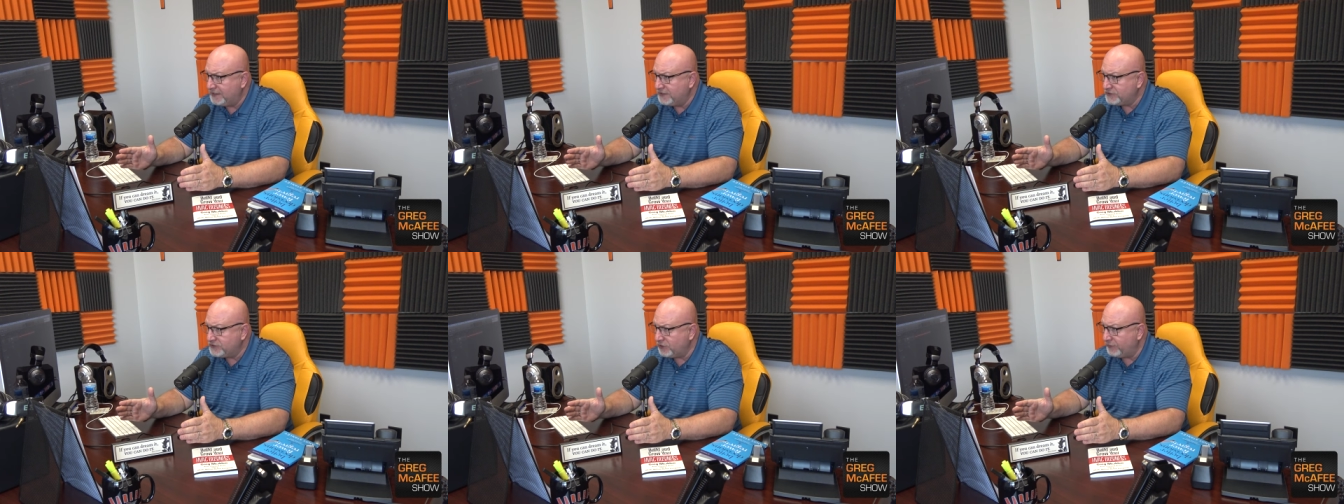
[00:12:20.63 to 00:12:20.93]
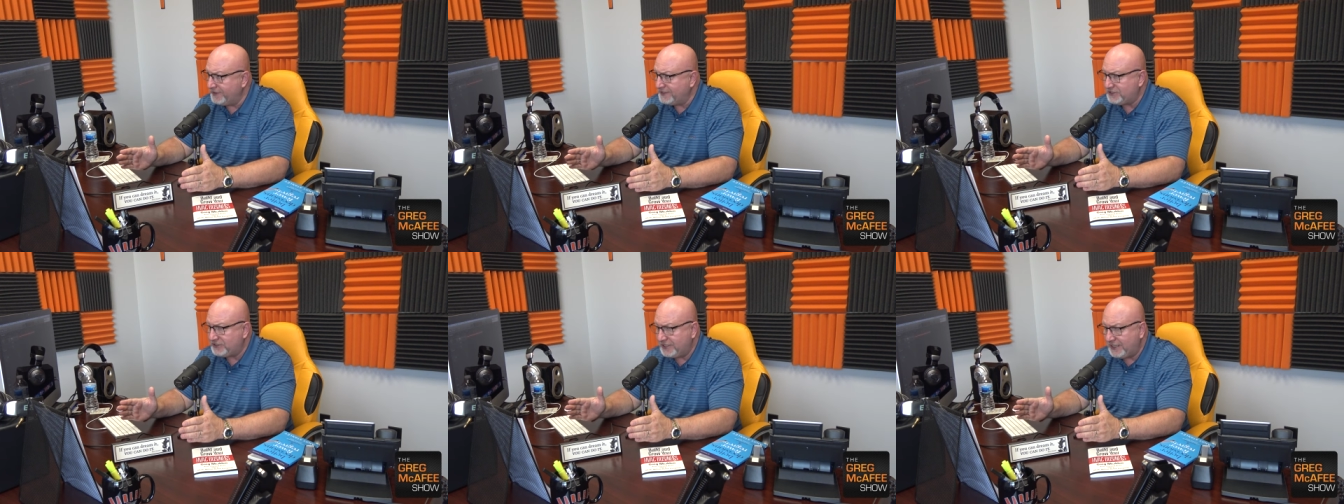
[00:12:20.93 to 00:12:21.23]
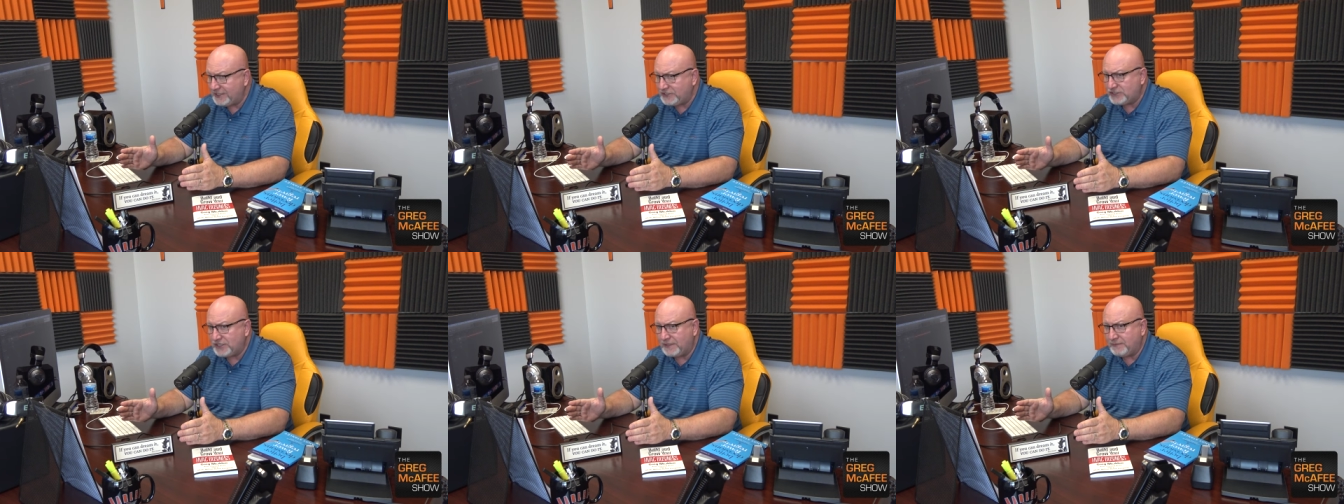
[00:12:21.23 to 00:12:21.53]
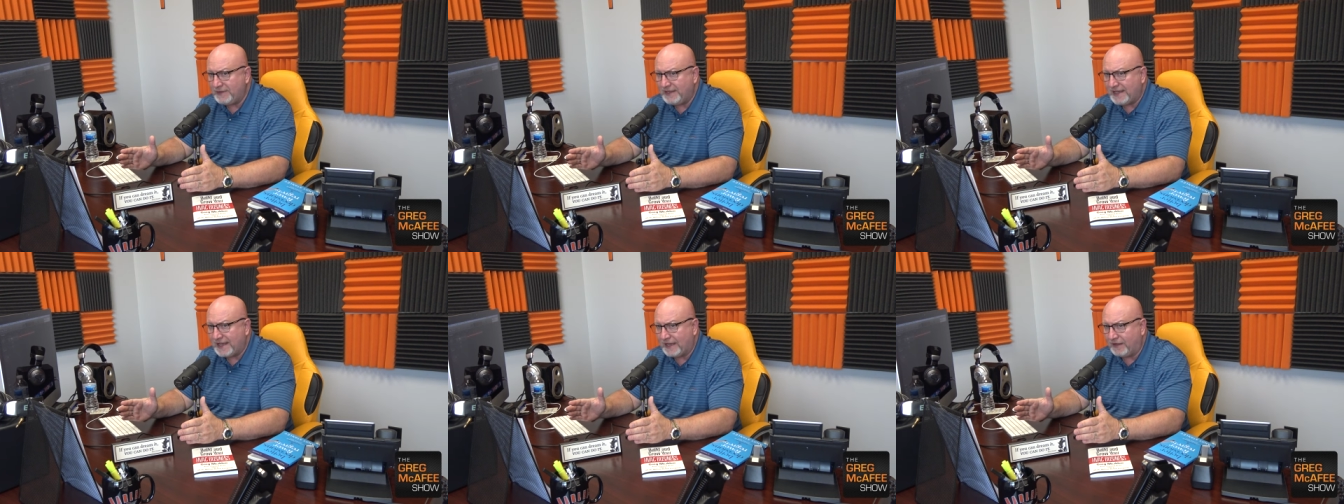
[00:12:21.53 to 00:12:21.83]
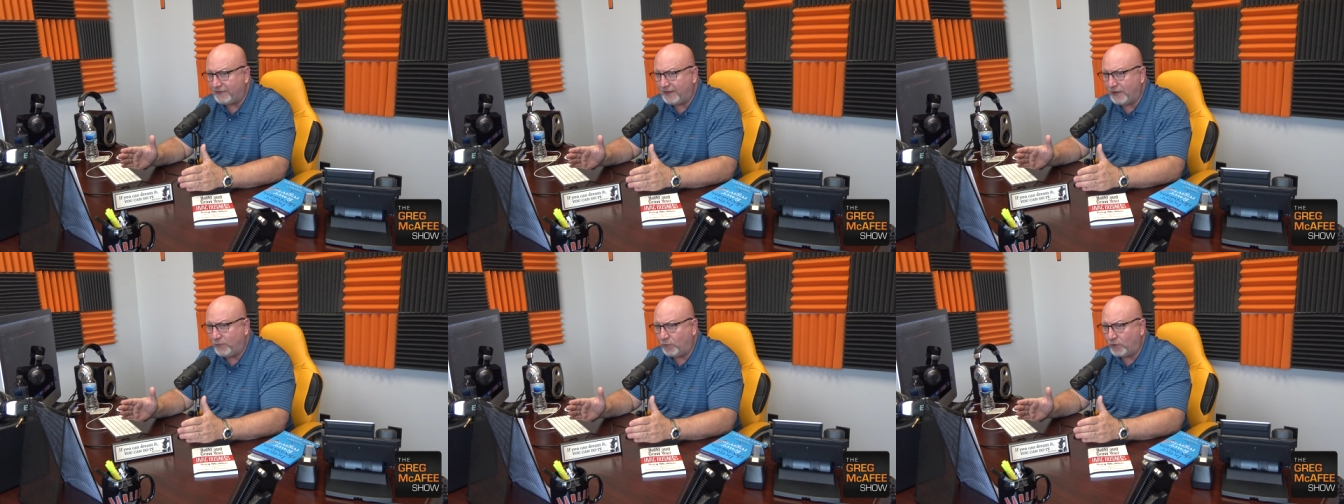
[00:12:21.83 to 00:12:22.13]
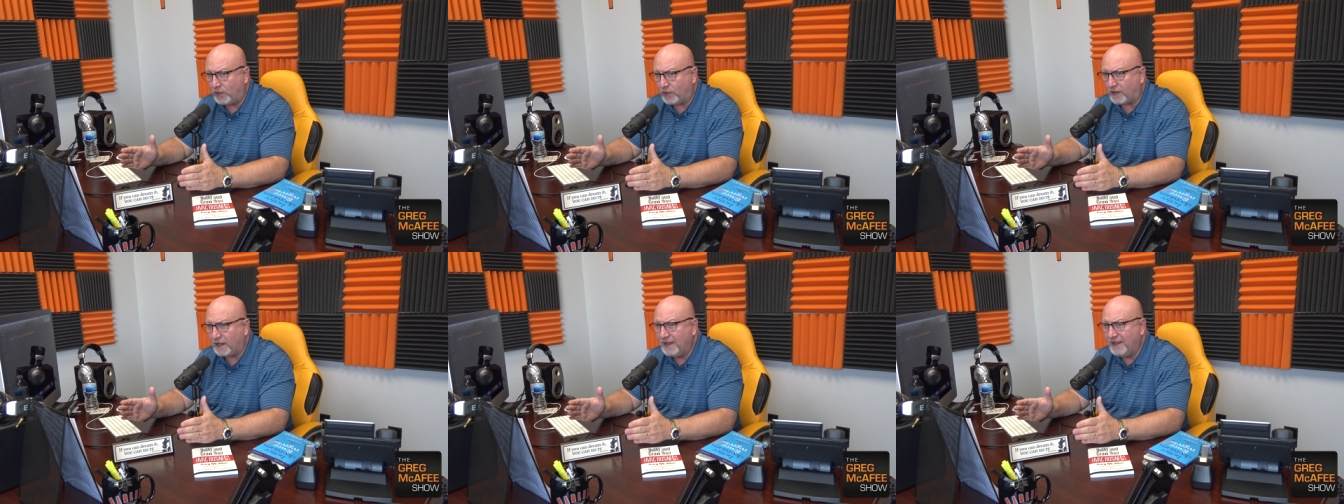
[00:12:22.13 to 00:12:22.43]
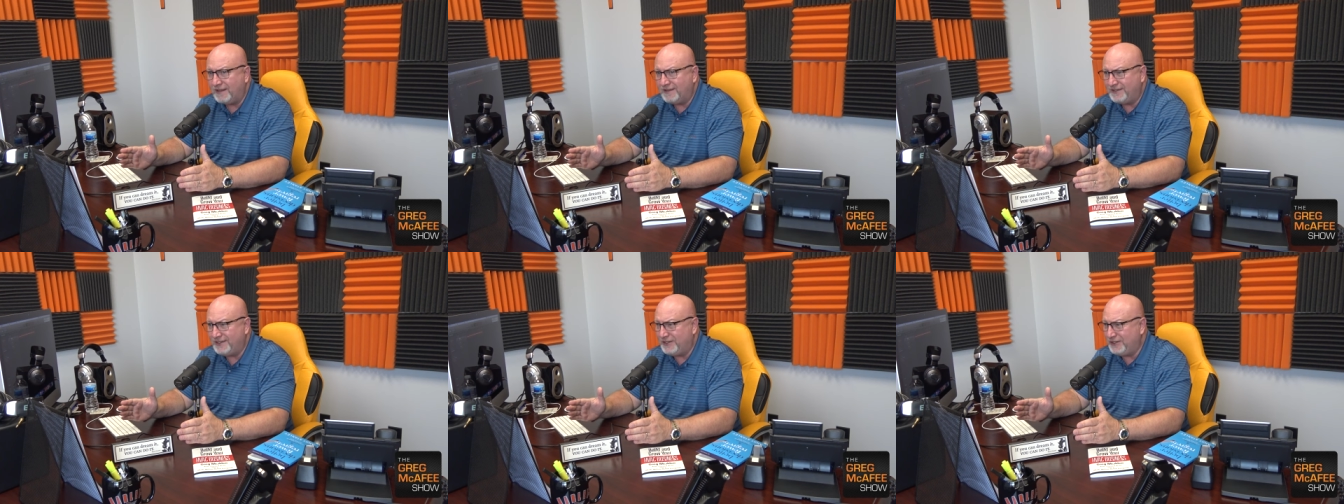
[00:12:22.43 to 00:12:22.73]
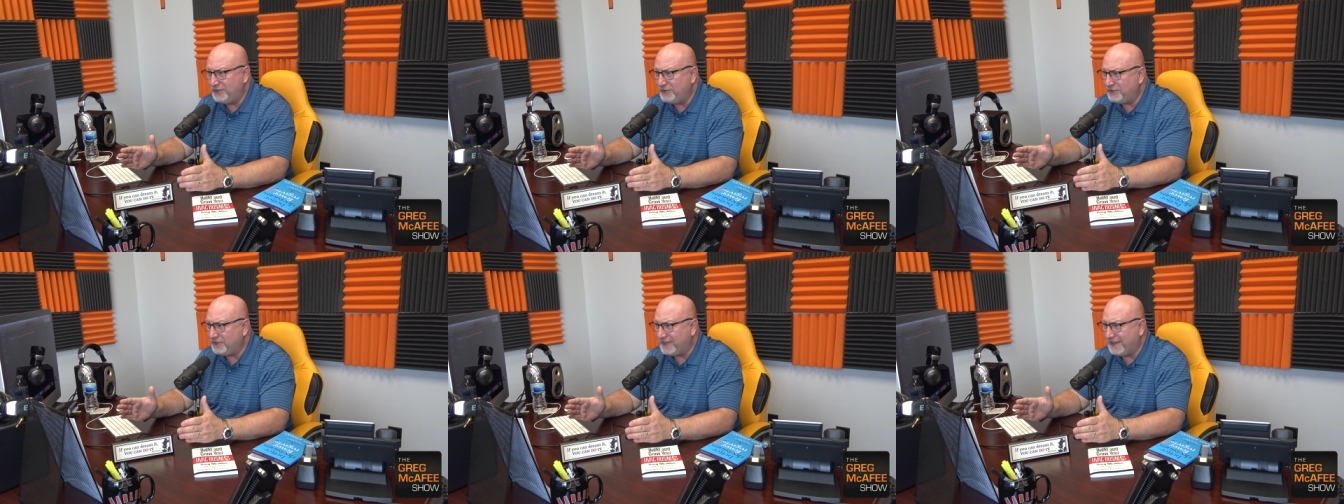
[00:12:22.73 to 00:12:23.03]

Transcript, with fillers: So he's teaching me how they work. Do you